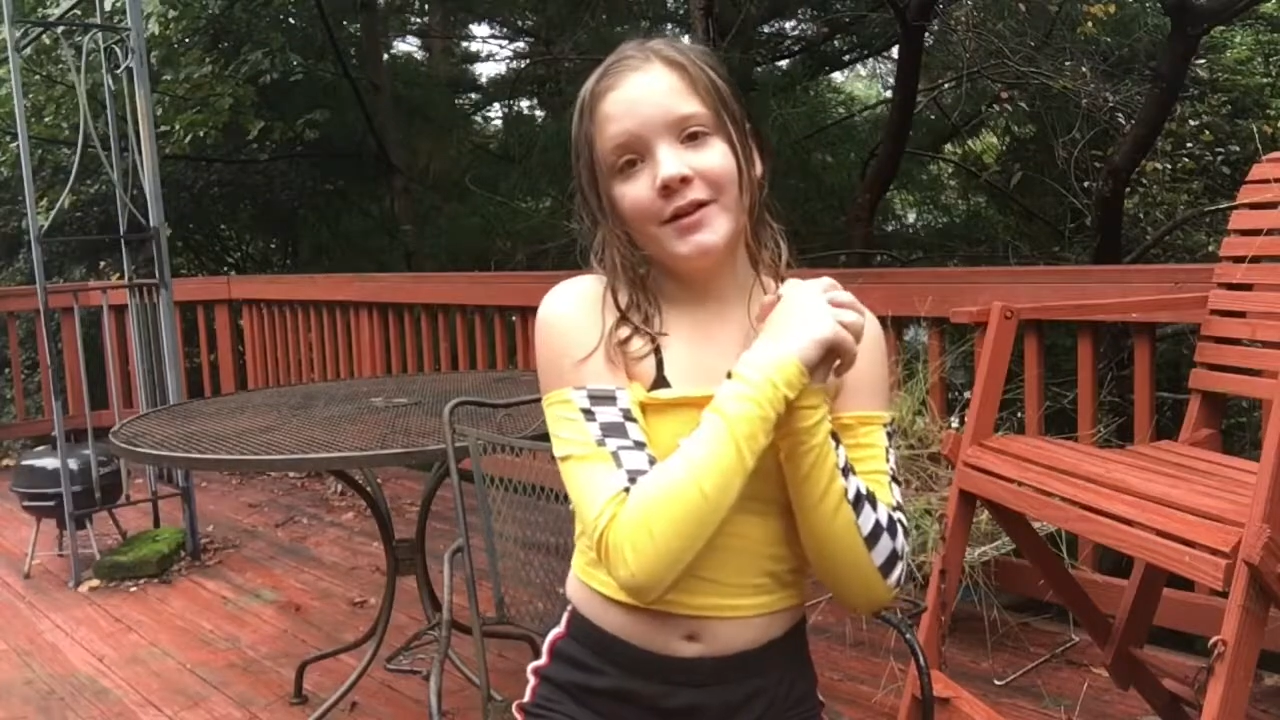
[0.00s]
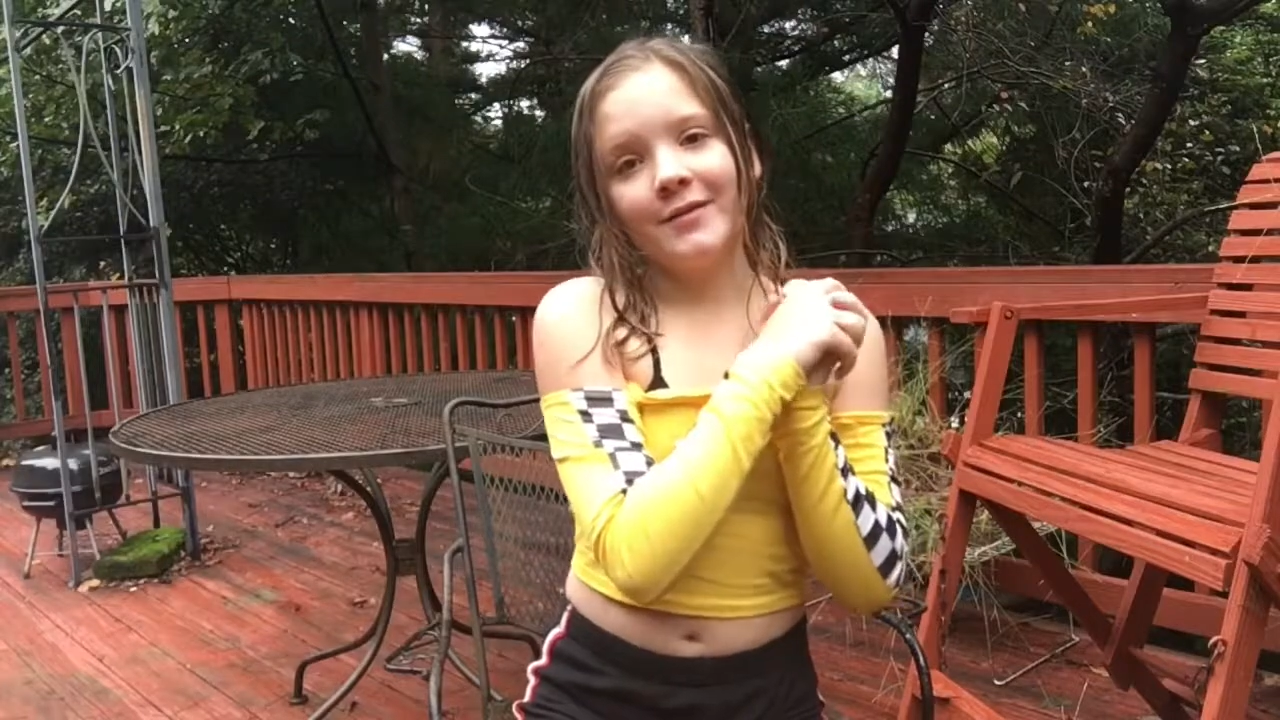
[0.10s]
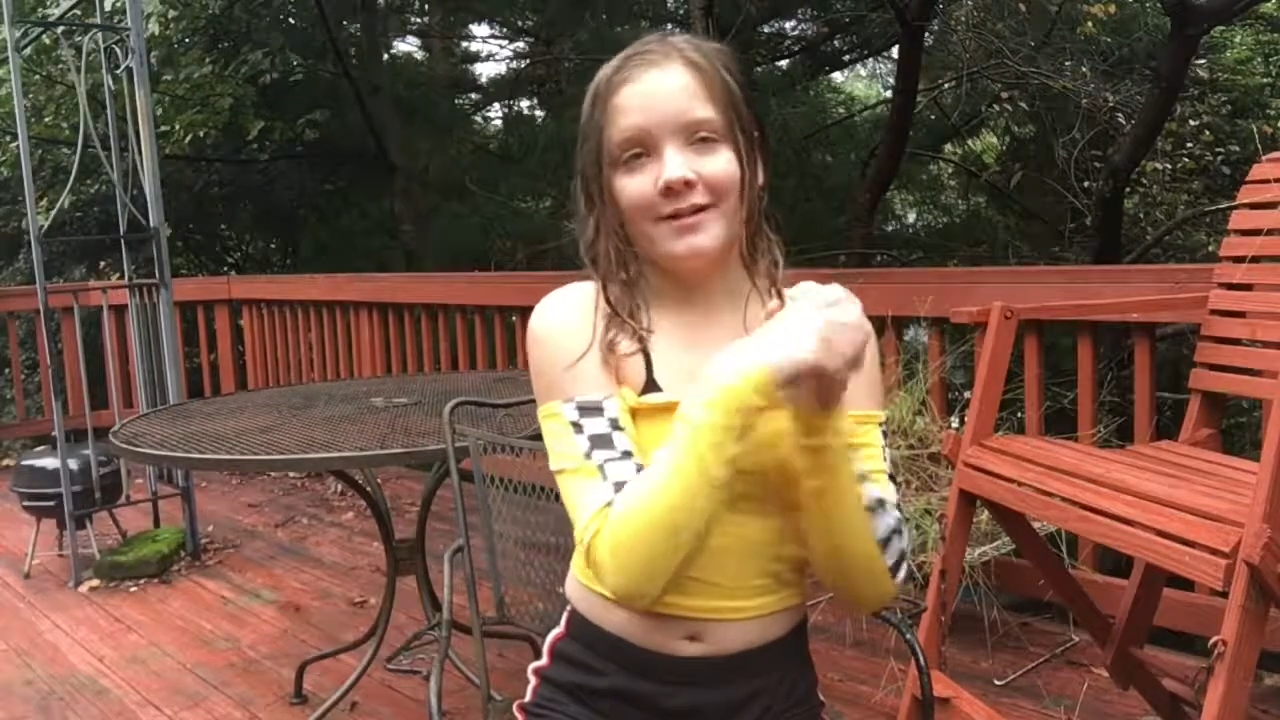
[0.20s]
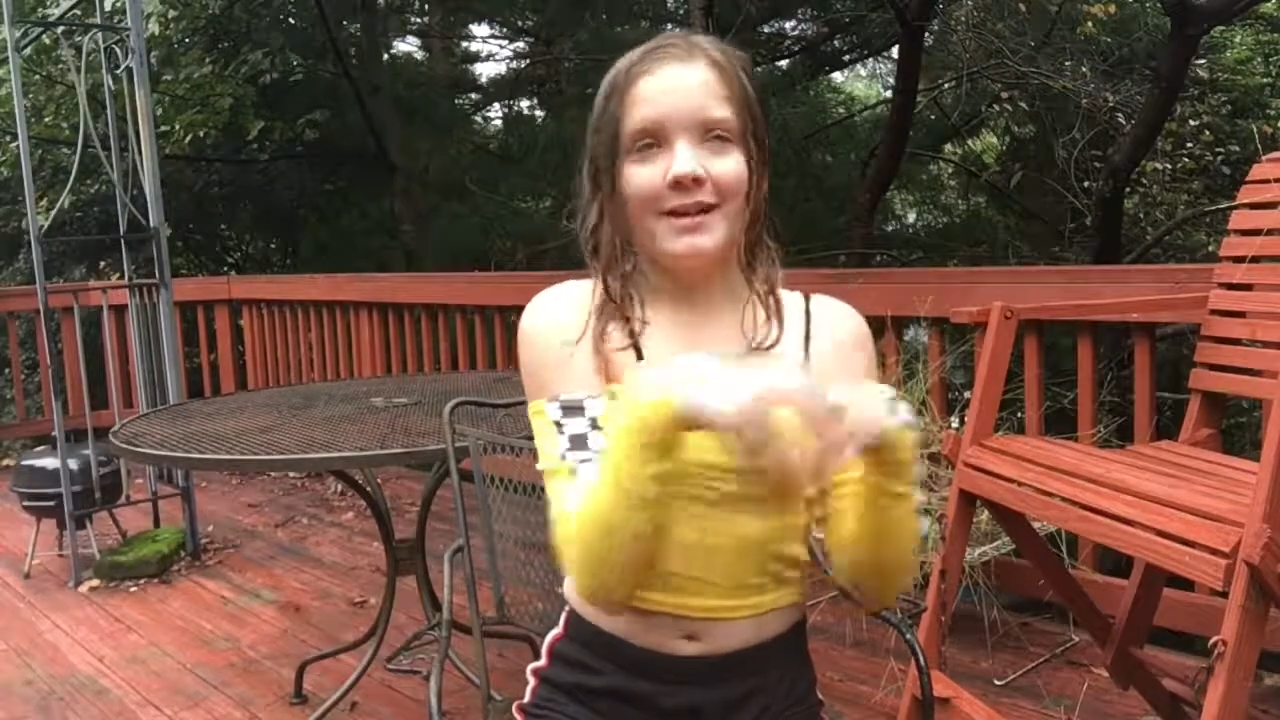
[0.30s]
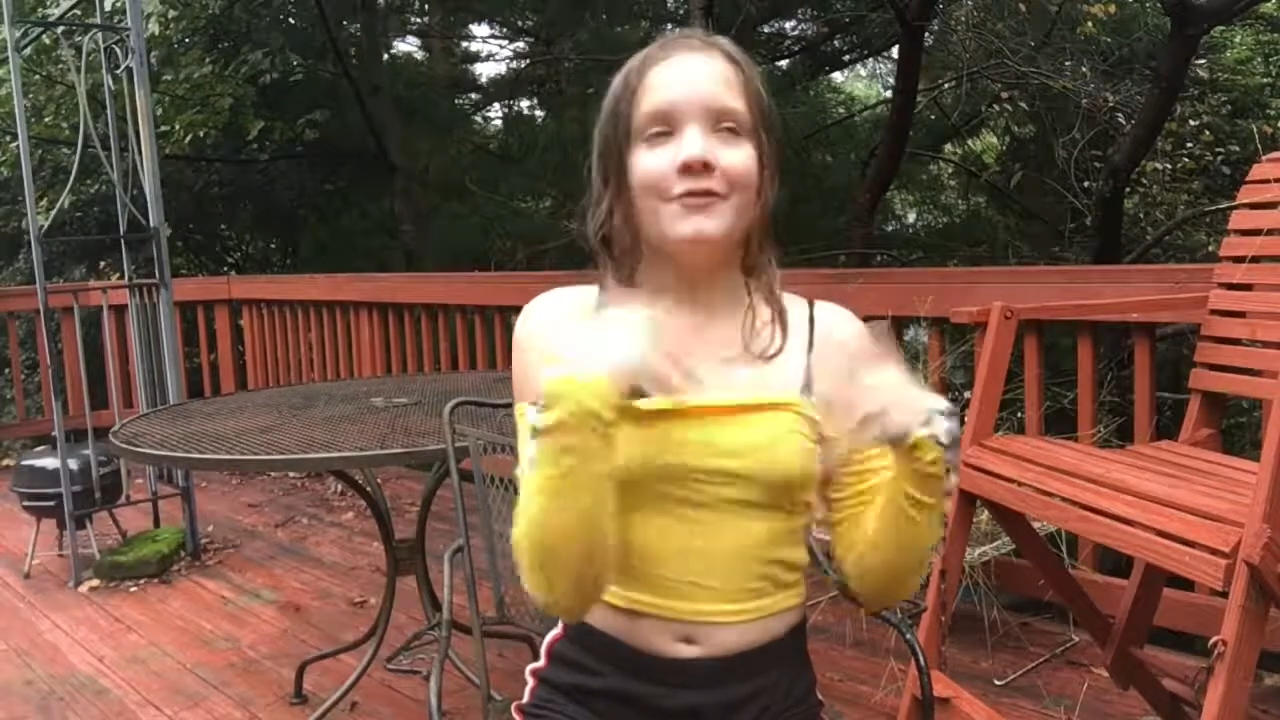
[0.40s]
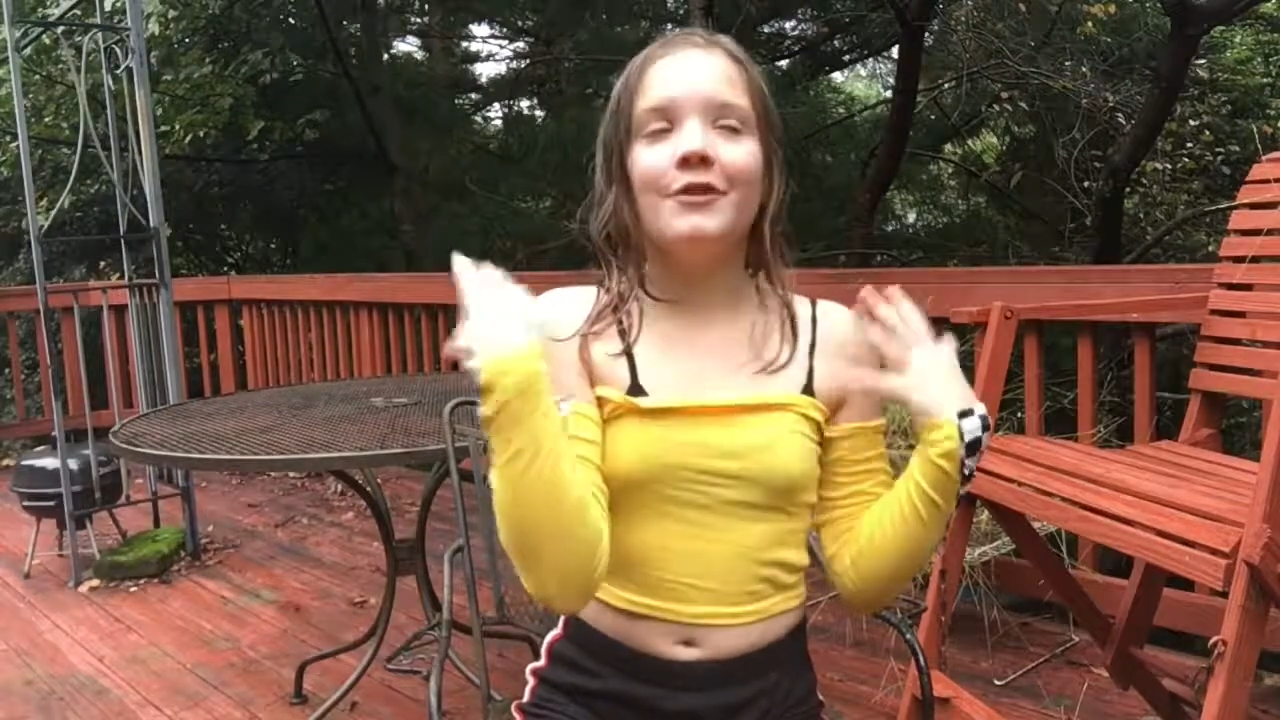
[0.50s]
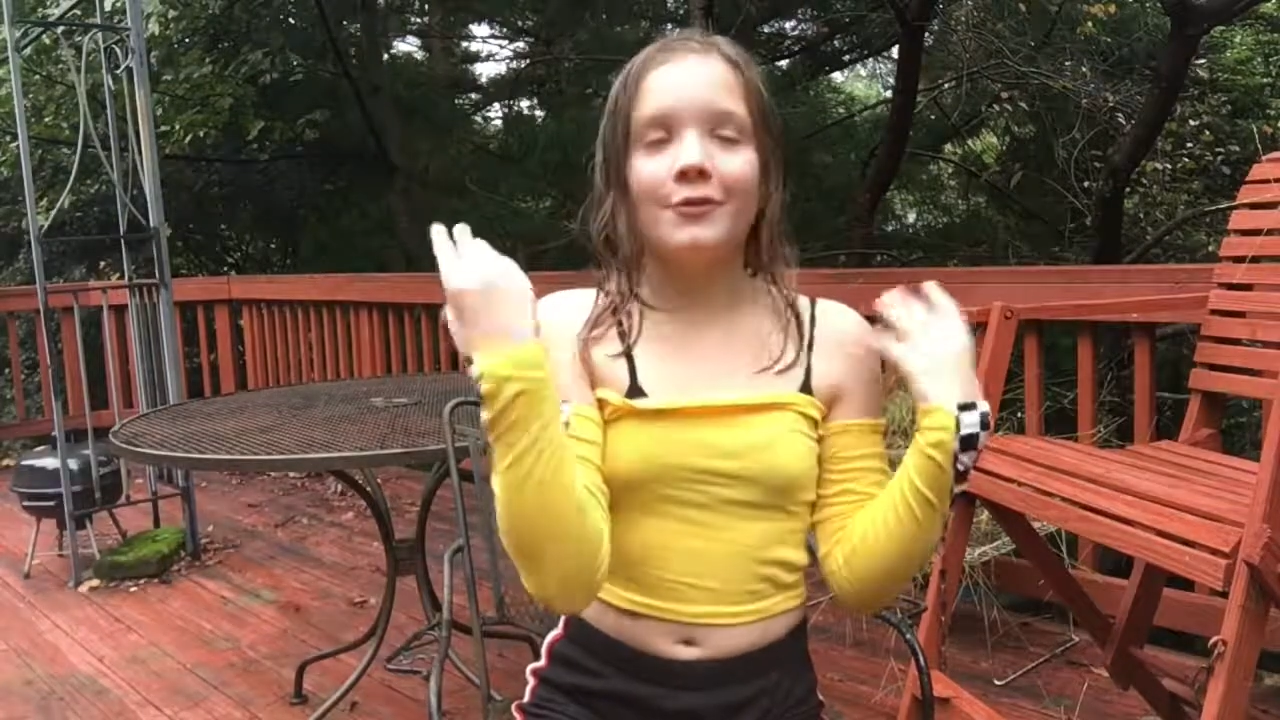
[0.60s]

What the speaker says: when I feel